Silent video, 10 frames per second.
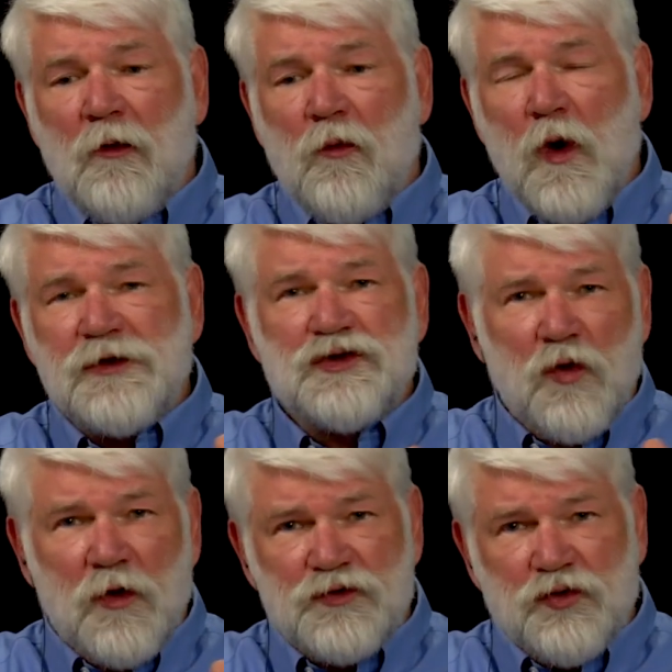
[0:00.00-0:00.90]
what
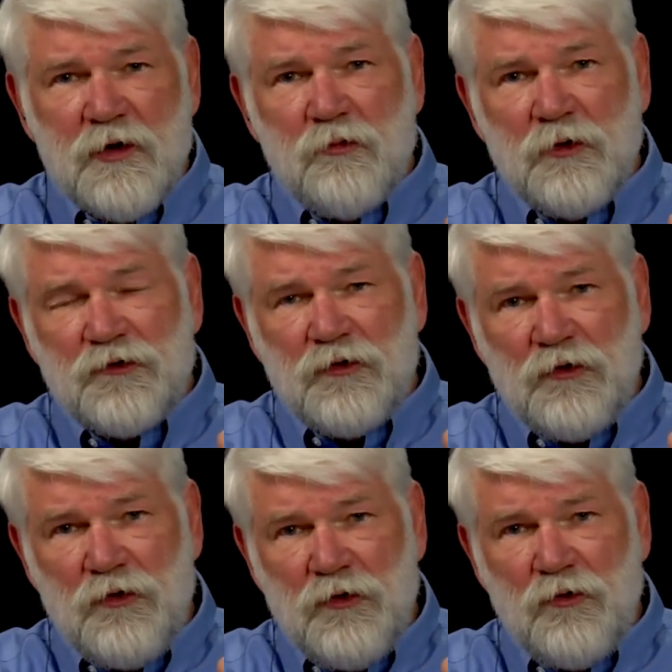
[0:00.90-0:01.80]
sort of treatments do
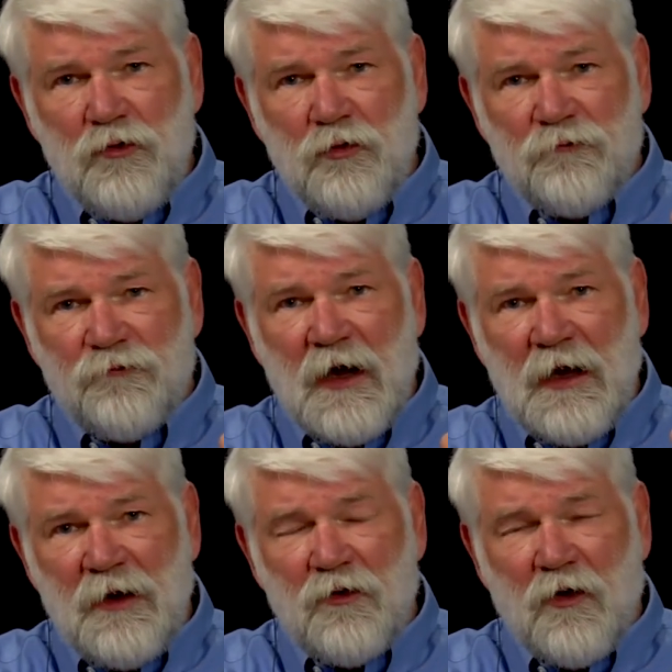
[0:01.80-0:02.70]
you
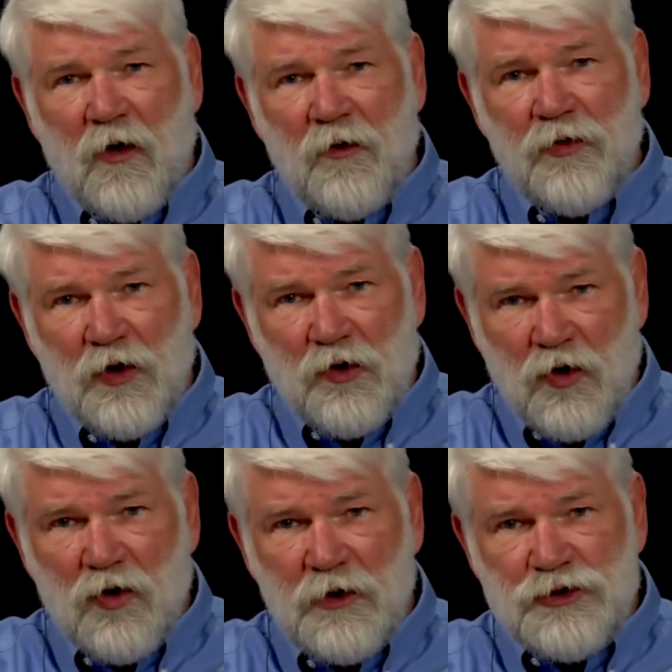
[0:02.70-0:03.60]
find are the
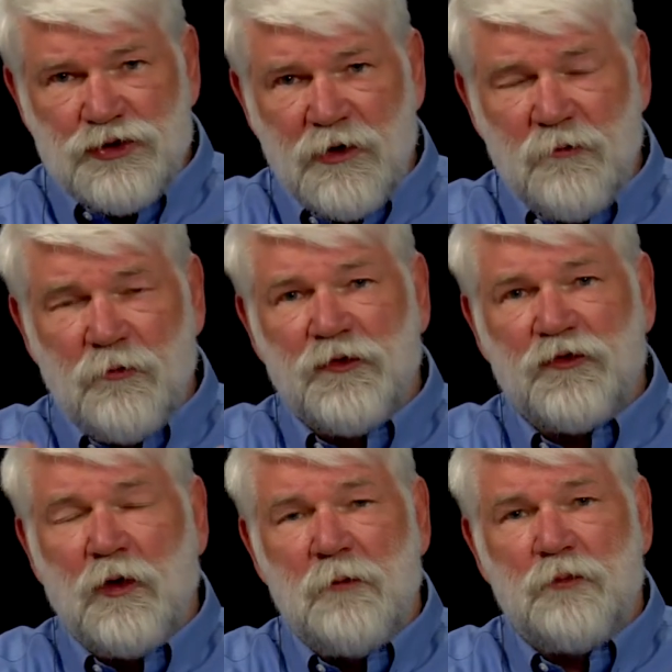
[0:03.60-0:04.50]
early
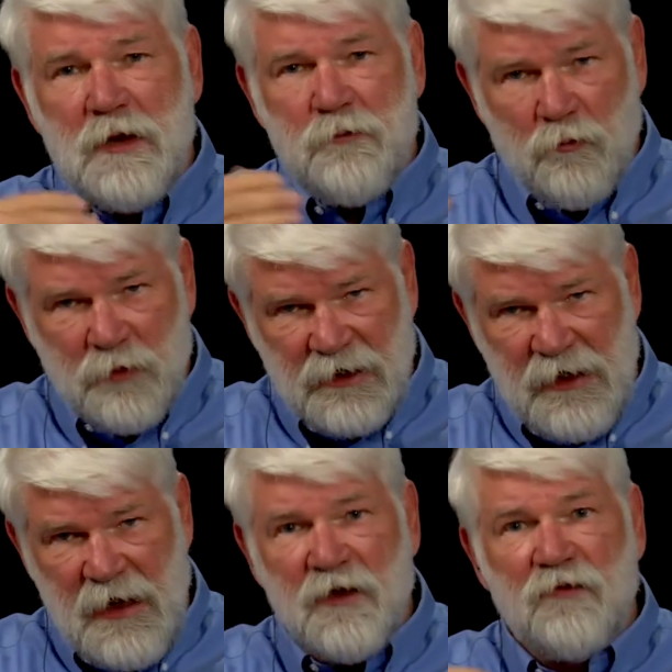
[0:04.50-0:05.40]
treatments when people
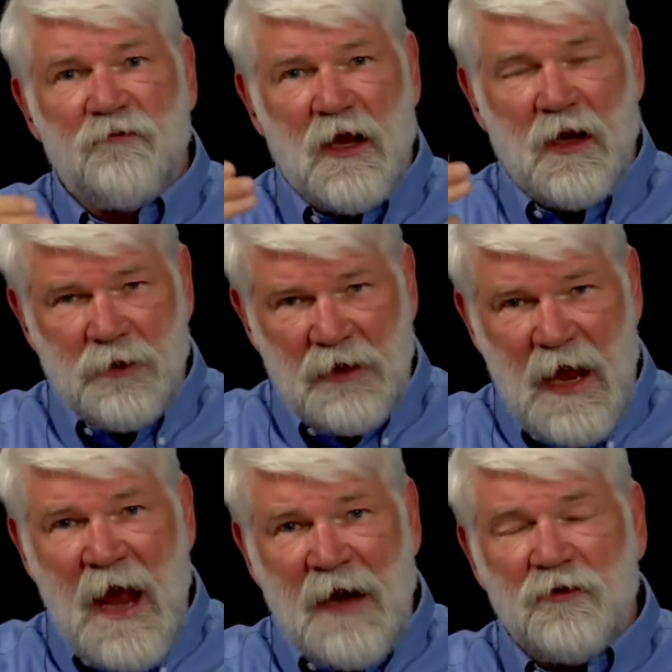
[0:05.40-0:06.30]
begin developing
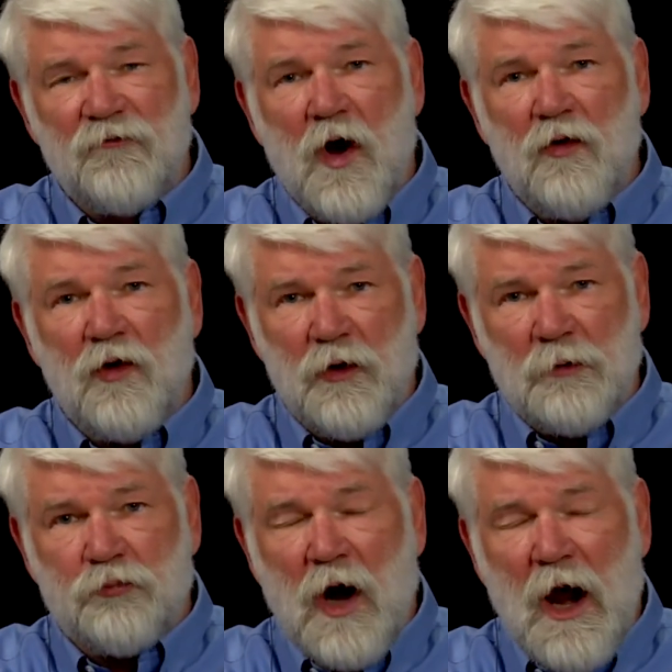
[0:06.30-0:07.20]
active
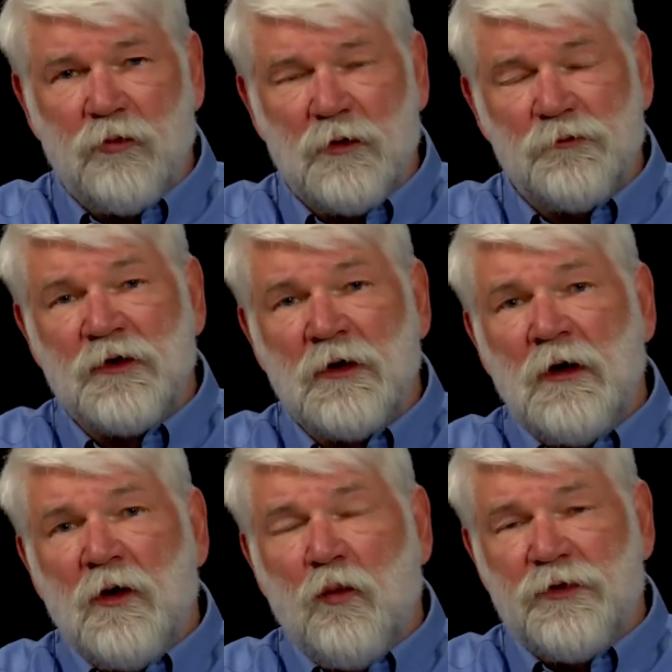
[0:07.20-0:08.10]
ongoing problems
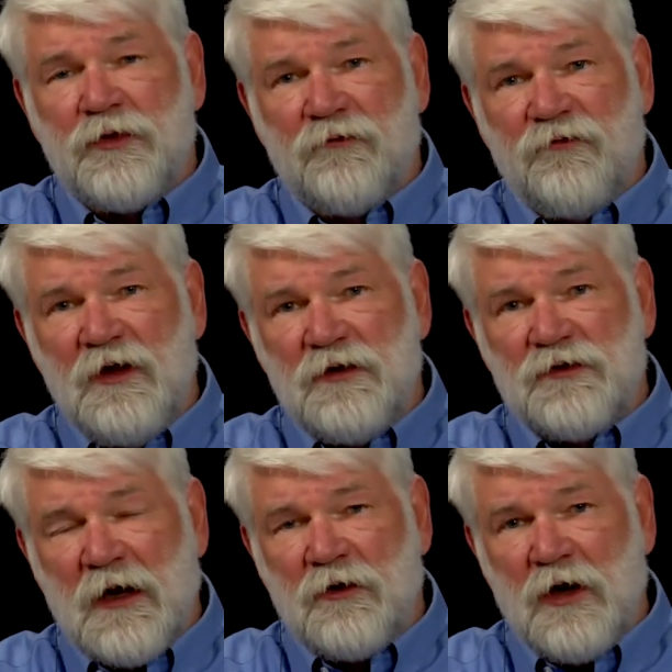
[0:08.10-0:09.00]
with their feet
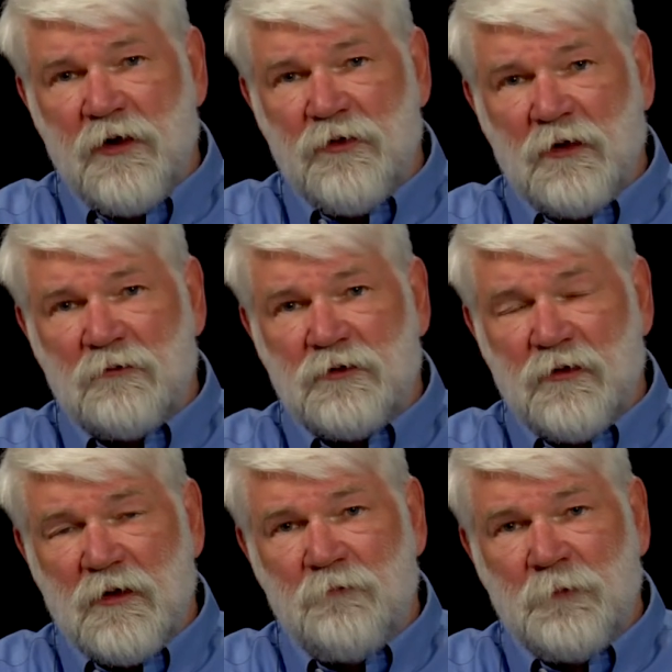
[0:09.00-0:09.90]
secondary the, to
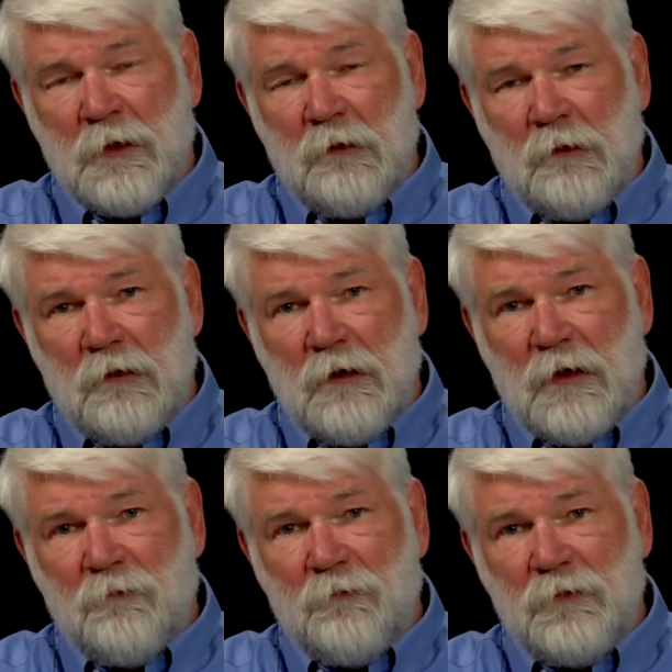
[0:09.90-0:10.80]
the
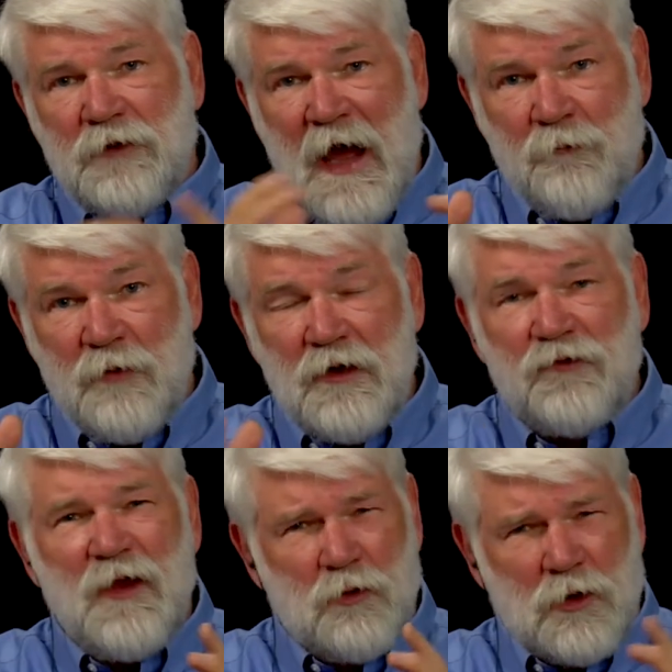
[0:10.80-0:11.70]
um,
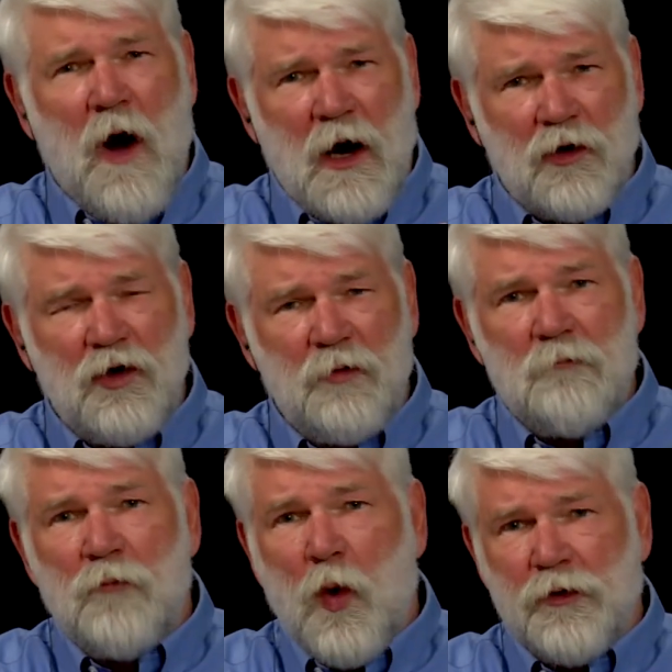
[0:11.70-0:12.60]
diabetes that require a little
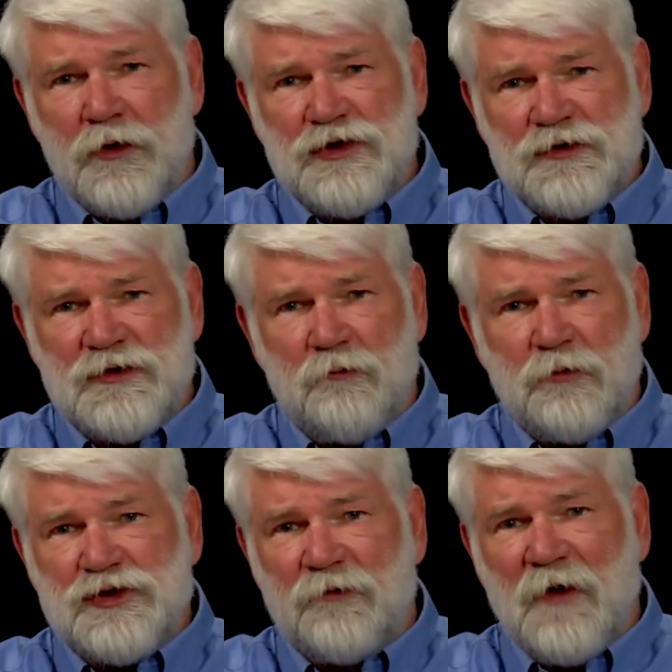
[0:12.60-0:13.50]
bit more than just
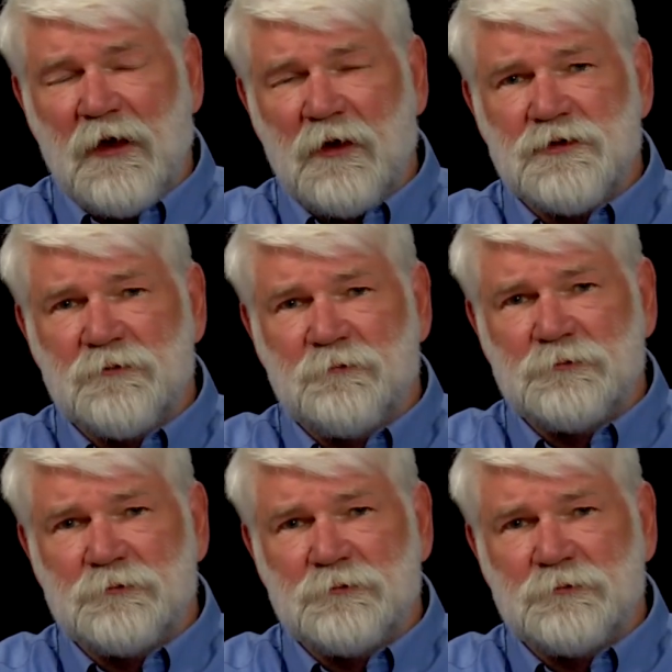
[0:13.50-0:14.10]
simply surveillance?